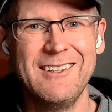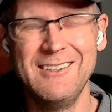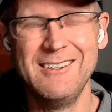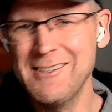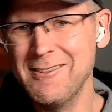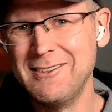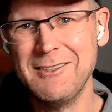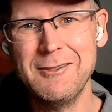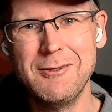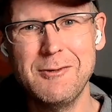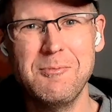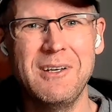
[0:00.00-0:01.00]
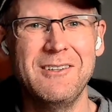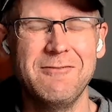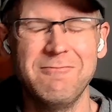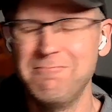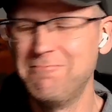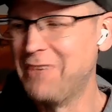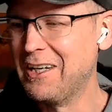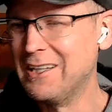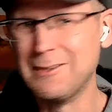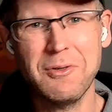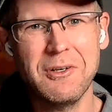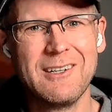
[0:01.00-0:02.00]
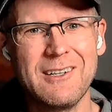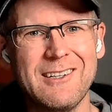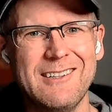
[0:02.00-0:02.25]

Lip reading: YouTube, Facebook,